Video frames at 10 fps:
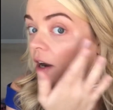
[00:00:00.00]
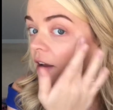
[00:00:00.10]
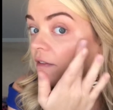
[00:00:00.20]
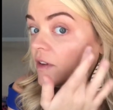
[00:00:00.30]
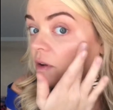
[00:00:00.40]

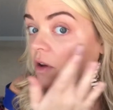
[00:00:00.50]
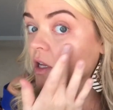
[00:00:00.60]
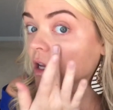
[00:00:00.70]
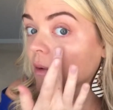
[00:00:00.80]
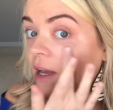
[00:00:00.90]
and you
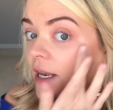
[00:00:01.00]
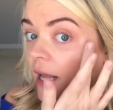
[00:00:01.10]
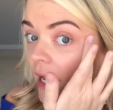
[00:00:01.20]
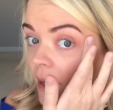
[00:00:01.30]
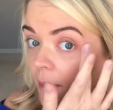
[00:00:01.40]
can go in
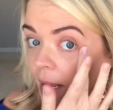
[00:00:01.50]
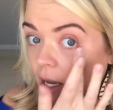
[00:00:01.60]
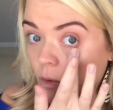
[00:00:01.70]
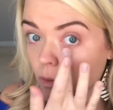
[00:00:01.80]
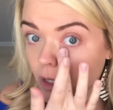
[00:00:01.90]
and make
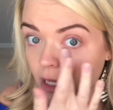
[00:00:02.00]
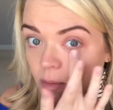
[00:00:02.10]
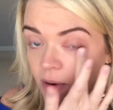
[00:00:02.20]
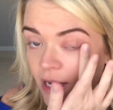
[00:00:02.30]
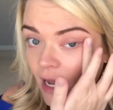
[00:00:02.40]
a really
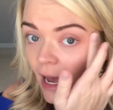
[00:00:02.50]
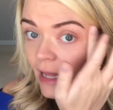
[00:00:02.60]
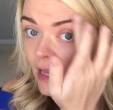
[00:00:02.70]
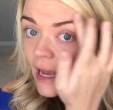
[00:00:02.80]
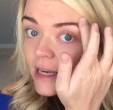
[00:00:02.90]
pretty
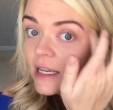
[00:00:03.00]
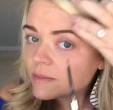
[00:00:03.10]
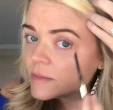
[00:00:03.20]
highlight.